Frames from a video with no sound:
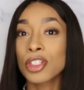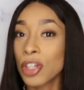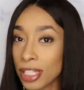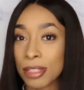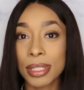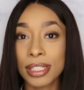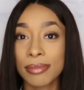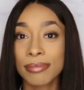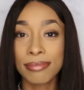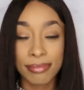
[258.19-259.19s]
trust me.
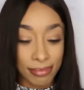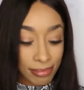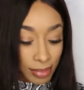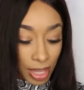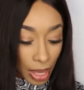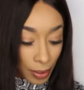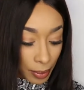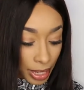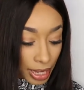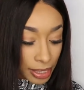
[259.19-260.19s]

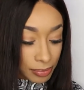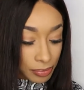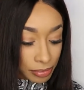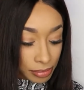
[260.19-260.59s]
Okay.